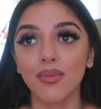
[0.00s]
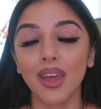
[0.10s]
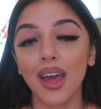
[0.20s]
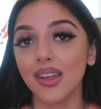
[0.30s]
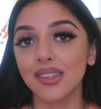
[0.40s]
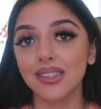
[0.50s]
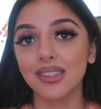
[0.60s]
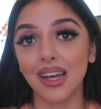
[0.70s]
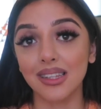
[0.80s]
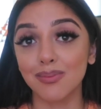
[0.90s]
yeah,
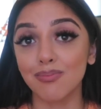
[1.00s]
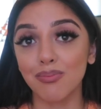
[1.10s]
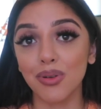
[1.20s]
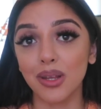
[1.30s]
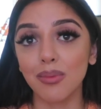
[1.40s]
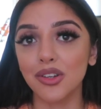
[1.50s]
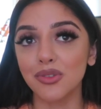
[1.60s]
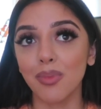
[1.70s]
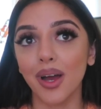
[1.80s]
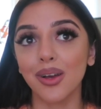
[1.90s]
that's pretty
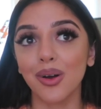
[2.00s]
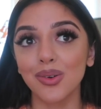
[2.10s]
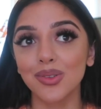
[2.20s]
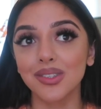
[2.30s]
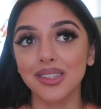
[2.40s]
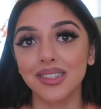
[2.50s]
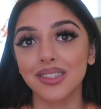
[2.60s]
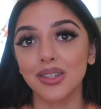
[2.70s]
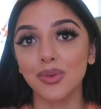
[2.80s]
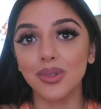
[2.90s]
much my goals,
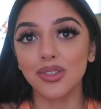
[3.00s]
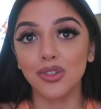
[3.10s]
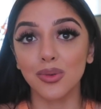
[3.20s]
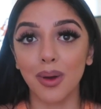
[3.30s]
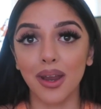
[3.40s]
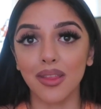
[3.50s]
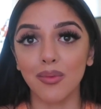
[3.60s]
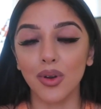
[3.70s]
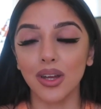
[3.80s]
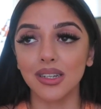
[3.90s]
is to always do better
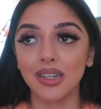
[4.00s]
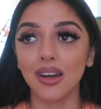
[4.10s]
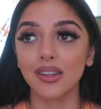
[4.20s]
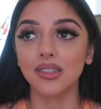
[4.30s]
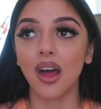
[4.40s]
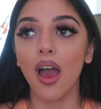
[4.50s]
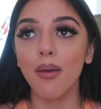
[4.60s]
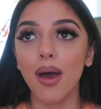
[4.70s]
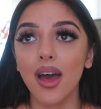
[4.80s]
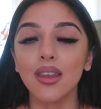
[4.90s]
than what I did last
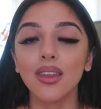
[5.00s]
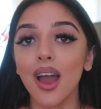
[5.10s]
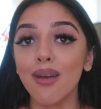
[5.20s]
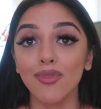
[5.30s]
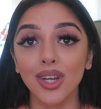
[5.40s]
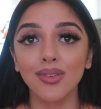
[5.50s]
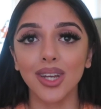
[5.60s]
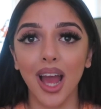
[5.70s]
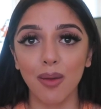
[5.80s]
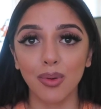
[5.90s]
time. And yeah, I'm really,
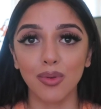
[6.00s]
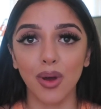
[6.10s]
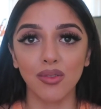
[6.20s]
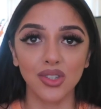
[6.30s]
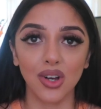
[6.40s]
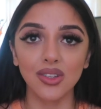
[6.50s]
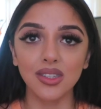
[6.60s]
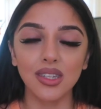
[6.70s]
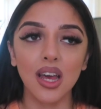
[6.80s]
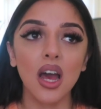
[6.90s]
really happy with my
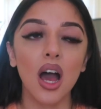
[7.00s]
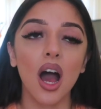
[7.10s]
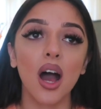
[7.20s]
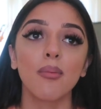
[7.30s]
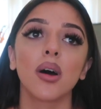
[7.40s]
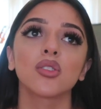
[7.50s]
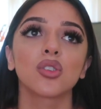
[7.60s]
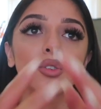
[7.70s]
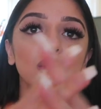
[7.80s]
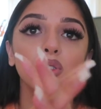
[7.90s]
results.
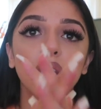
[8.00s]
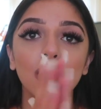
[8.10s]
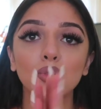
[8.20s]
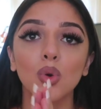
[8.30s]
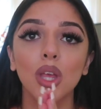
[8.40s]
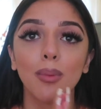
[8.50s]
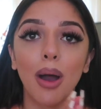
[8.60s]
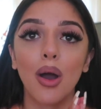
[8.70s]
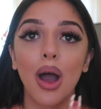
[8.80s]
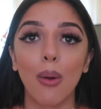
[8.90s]
So now talking
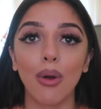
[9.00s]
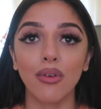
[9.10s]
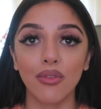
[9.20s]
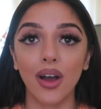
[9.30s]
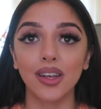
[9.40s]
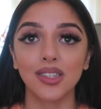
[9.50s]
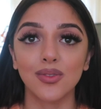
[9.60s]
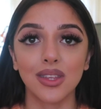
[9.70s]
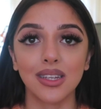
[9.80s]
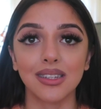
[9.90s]
about how I
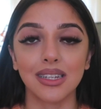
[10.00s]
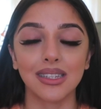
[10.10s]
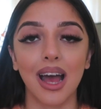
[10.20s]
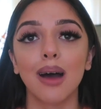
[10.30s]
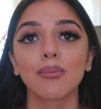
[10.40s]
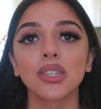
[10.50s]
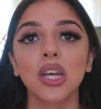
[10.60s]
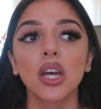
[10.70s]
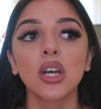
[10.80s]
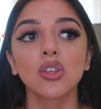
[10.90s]
revised for these exams.
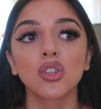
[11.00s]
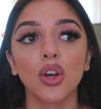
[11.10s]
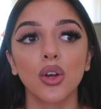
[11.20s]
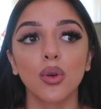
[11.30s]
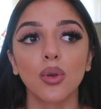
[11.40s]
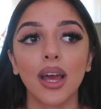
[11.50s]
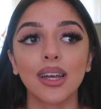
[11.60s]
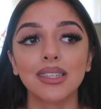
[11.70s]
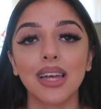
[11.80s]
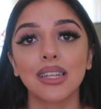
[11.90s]
So
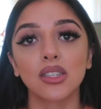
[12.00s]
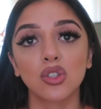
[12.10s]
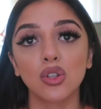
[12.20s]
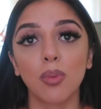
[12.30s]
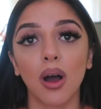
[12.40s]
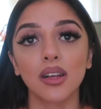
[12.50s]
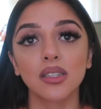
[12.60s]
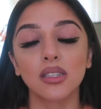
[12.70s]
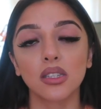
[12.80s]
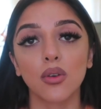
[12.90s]
like I said, it's 2
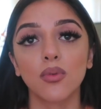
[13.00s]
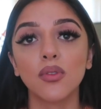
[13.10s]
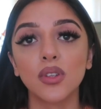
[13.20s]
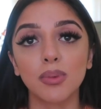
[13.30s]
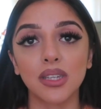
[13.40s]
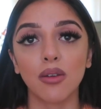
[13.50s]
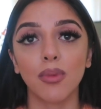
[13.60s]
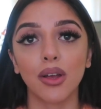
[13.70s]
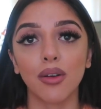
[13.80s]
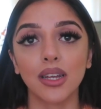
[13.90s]
parts. So 50% of
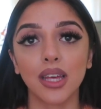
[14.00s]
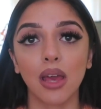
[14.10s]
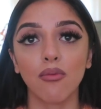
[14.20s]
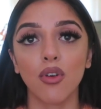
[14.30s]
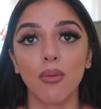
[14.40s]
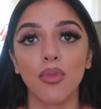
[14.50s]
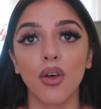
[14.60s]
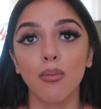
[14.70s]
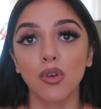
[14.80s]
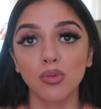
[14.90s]
my grade came from
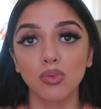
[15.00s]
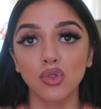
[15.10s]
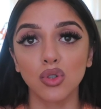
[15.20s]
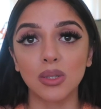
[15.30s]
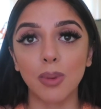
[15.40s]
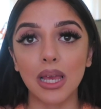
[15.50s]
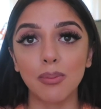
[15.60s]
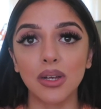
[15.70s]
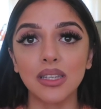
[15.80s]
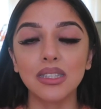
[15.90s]
the multiple choice
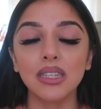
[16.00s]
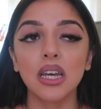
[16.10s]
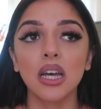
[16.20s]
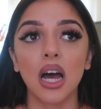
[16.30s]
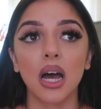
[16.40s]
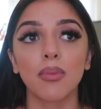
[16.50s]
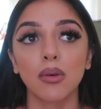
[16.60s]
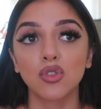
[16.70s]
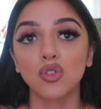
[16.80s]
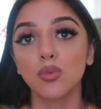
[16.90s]
papers.
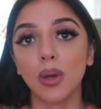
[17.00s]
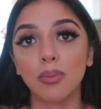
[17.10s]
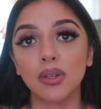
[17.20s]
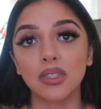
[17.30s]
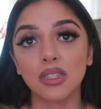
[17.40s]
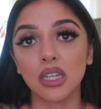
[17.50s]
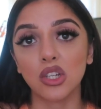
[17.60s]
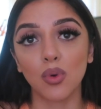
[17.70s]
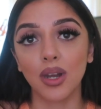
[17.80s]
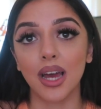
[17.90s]
There was 2 papers,
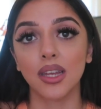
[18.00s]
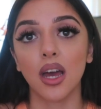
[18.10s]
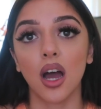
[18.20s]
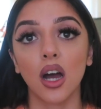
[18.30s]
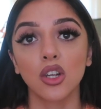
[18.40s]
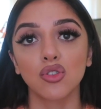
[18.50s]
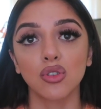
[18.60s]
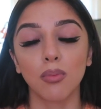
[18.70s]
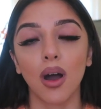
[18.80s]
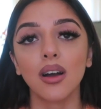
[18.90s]
each one had
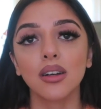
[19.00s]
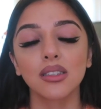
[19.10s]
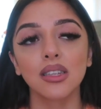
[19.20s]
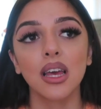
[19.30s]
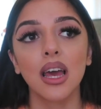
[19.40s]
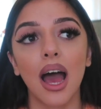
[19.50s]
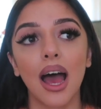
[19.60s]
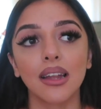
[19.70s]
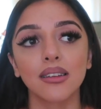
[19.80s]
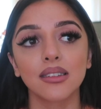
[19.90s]
100 marks.
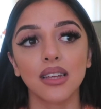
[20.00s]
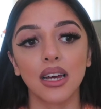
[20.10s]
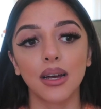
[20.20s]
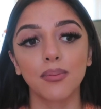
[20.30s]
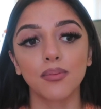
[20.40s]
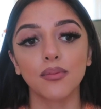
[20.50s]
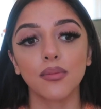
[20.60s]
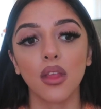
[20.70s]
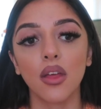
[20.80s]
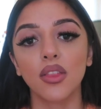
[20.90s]

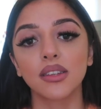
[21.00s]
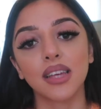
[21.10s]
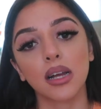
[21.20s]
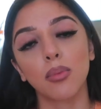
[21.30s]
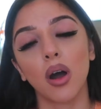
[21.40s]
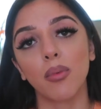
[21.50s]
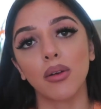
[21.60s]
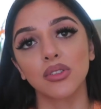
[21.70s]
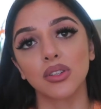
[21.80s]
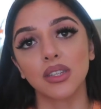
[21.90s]
And the second part of
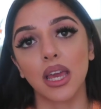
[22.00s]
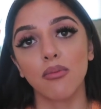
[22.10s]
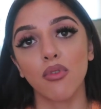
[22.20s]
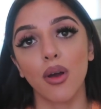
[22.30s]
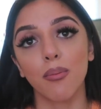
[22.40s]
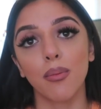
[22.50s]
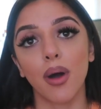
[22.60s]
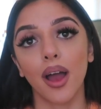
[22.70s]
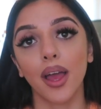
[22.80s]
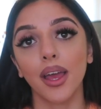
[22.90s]
my results came from
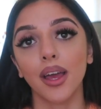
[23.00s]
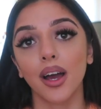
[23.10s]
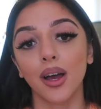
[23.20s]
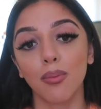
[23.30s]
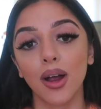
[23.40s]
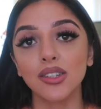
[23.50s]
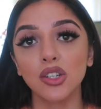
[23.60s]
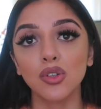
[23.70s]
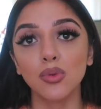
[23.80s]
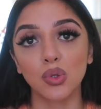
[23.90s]
my
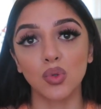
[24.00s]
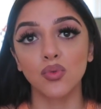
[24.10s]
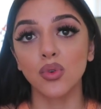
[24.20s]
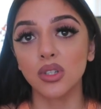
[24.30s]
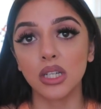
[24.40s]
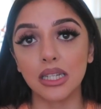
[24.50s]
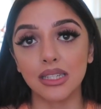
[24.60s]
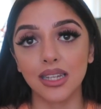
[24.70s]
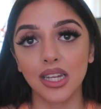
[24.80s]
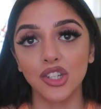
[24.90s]
practical, which was
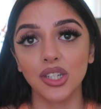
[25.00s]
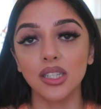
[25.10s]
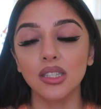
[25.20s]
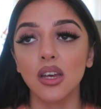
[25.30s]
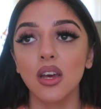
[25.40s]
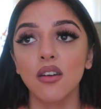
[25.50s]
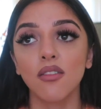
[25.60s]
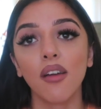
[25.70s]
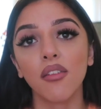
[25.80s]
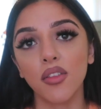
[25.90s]
14 stations.
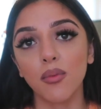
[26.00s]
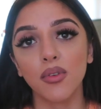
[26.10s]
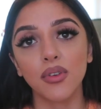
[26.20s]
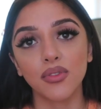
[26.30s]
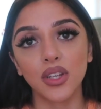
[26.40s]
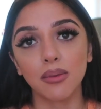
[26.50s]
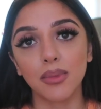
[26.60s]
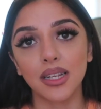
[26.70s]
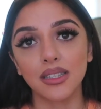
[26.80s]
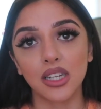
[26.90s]
5 of them were 15
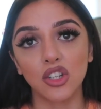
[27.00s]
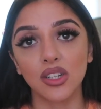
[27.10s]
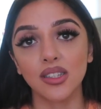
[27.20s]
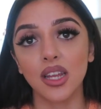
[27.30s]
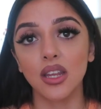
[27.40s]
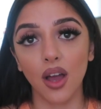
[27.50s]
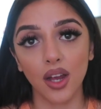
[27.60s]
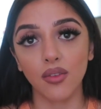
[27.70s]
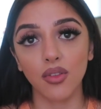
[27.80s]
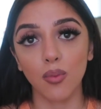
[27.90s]
minute stations, and
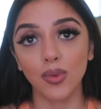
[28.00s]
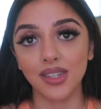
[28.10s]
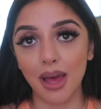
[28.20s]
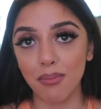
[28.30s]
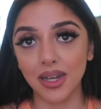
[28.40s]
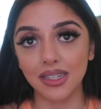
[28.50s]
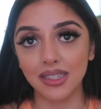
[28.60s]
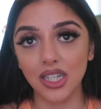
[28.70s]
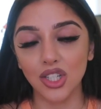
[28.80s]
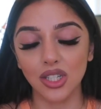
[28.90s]
9 of them were 10 minute
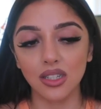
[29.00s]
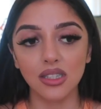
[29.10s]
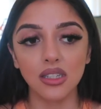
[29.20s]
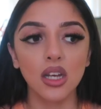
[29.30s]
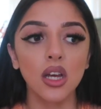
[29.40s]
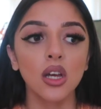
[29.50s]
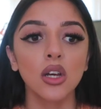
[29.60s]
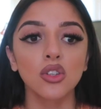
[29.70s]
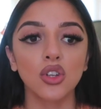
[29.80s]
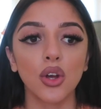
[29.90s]
stations.
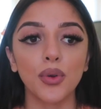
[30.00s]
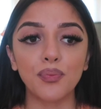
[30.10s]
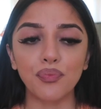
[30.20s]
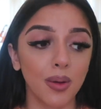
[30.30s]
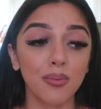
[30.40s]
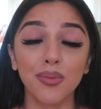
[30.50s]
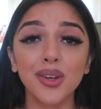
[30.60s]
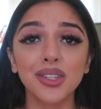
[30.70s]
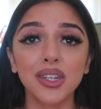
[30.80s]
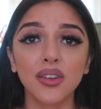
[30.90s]
So I'm
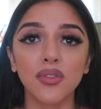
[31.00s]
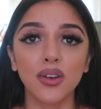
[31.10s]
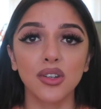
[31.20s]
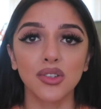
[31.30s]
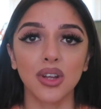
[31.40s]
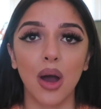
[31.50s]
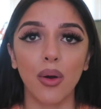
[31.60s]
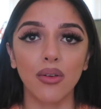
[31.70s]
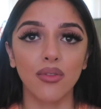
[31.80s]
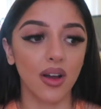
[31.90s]
mostly going to focus on how
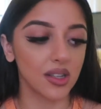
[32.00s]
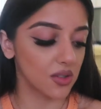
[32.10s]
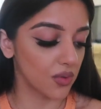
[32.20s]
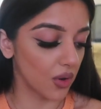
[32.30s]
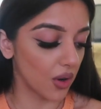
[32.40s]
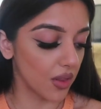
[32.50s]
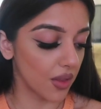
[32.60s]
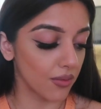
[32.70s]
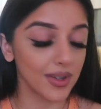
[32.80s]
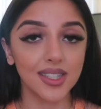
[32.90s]
I revised for
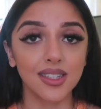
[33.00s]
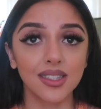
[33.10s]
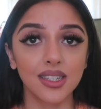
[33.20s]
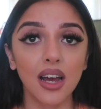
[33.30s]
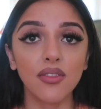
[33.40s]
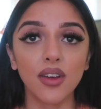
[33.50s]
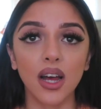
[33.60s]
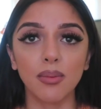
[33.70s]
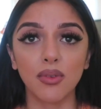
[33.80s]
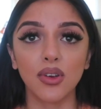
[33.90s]
the written stuff.
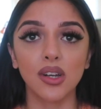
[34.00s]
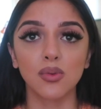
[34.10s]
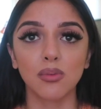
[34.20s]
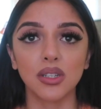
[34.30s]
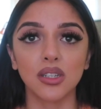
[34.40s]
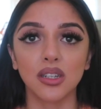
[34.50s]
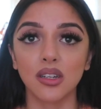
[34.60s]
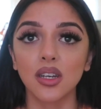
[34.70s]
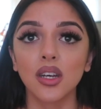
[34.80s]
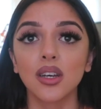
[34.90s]
If you guys want me
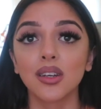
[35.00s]
to